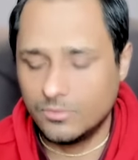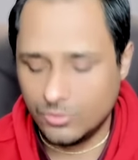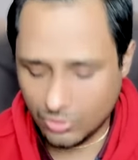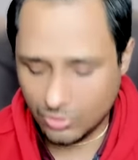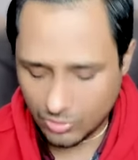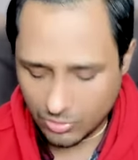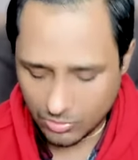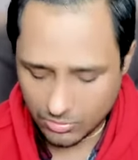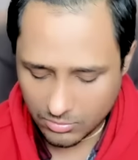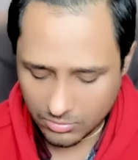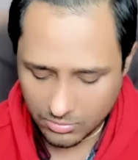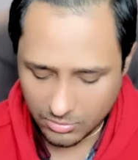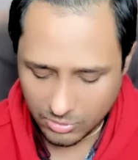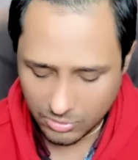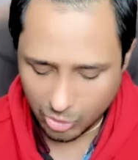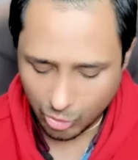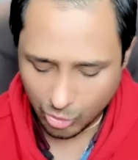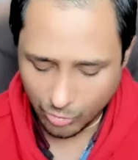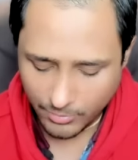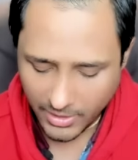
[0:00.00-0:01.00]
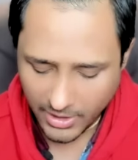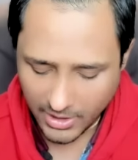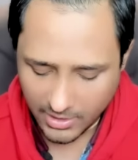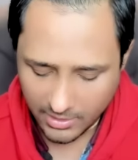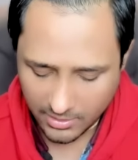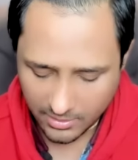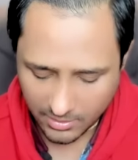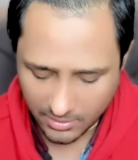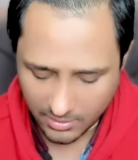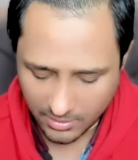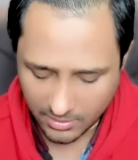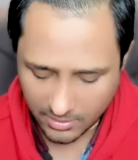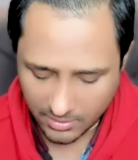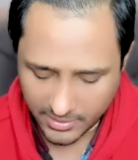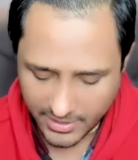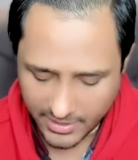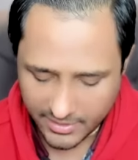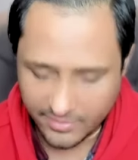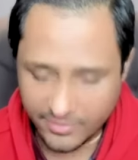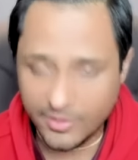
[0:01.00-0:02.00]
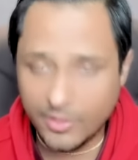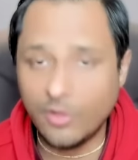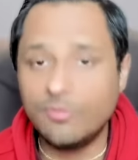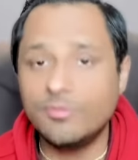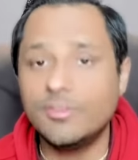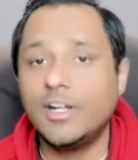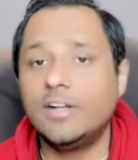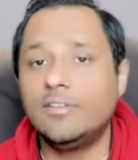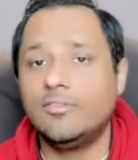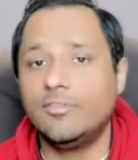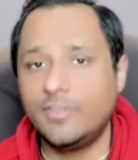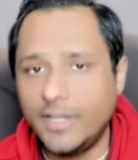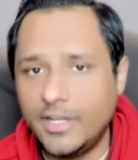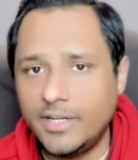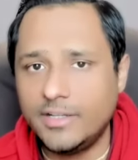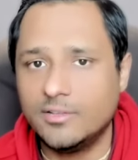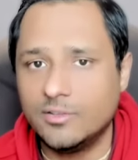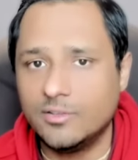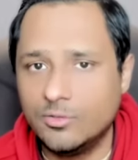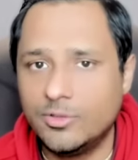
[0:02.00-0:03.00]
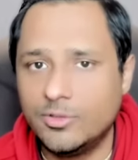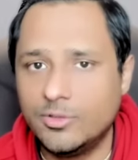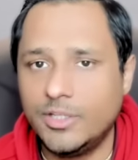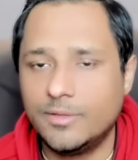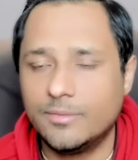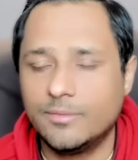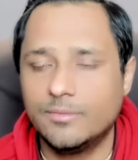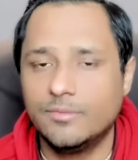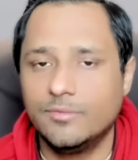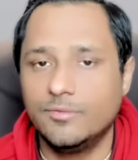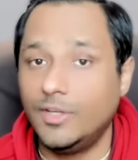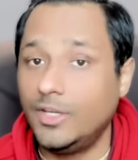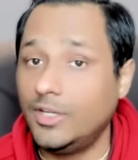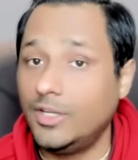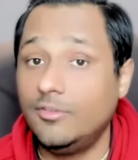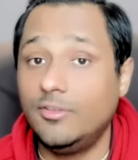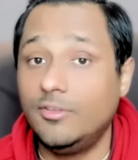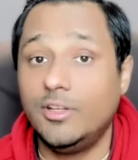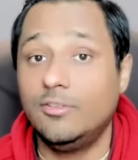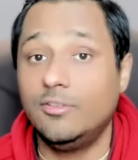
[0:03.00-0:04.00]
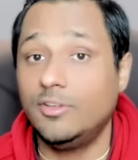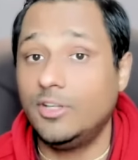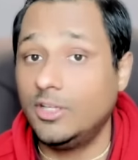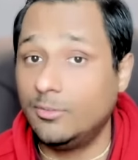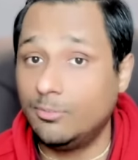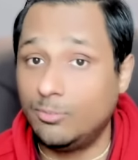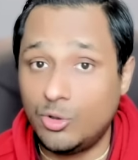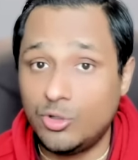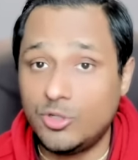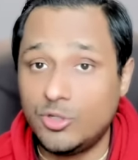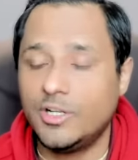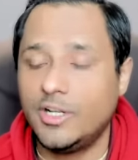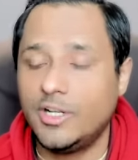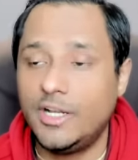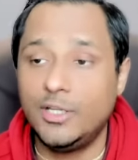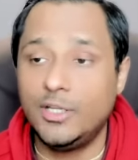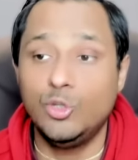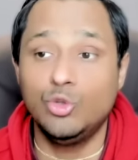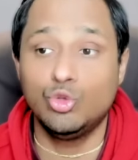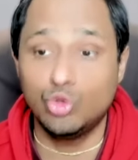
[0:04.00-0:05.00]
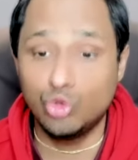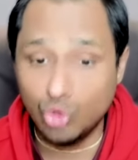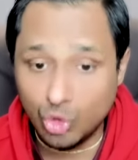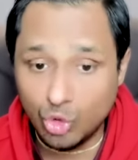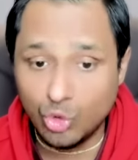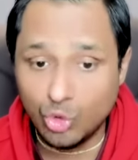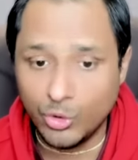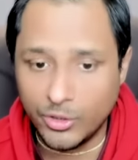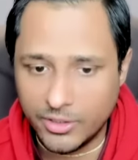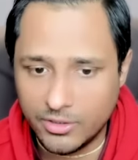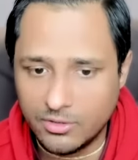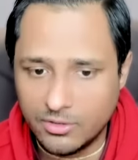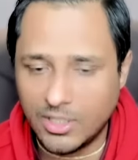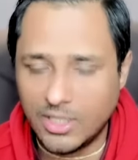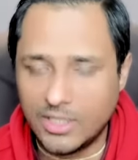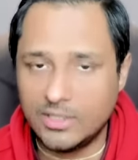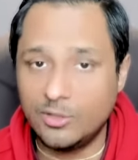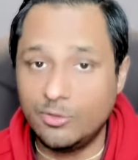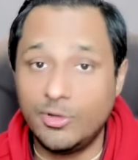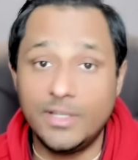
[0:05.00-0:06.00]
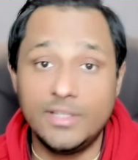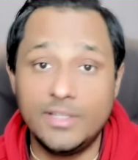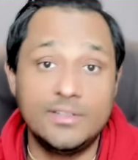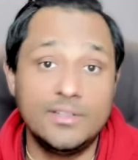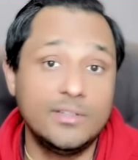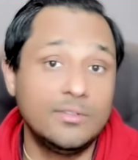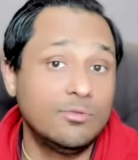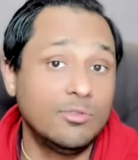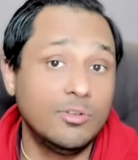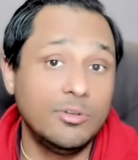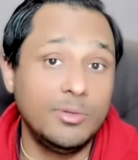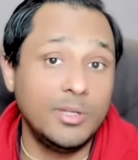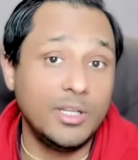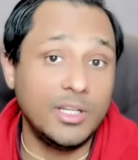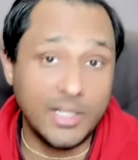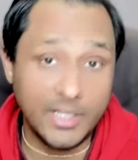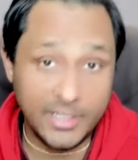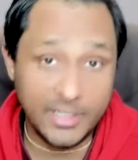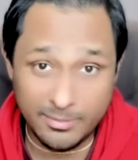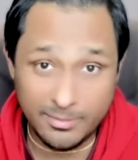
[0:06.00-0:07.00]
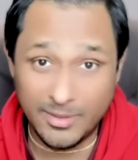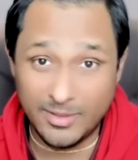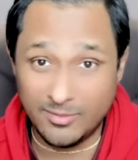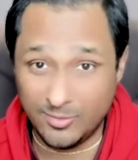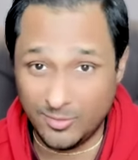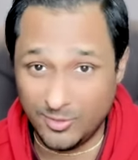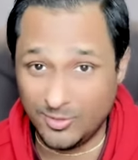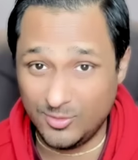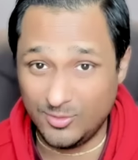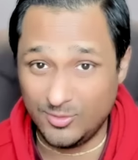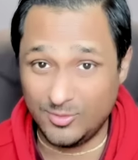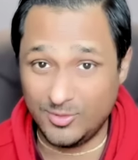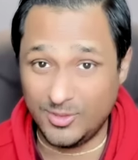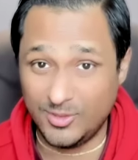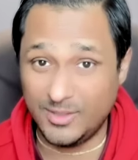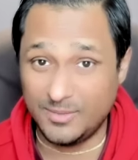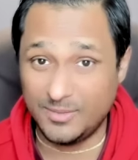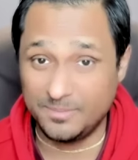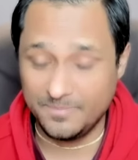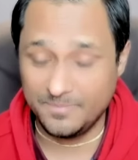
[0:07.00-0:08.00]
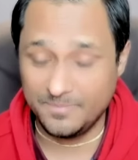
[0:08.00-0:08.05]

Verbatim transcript: so you may uh, get rid of that friend okay very very very important and you should do it otherwise it will be a nightmare for you okay